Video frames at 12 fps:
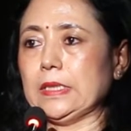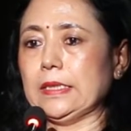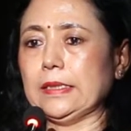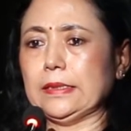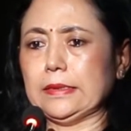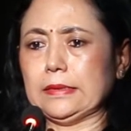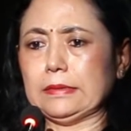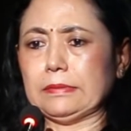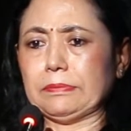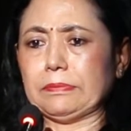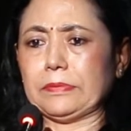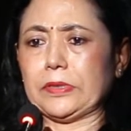
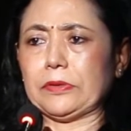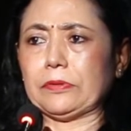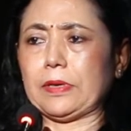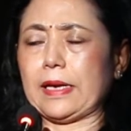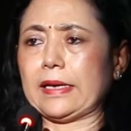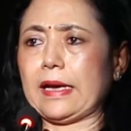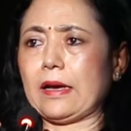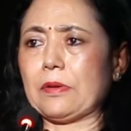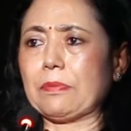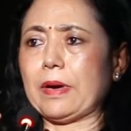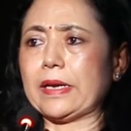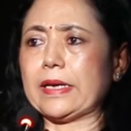you know, like
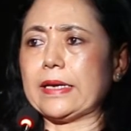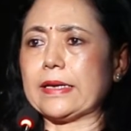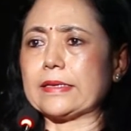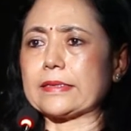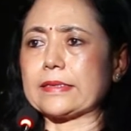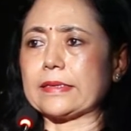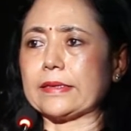how money is,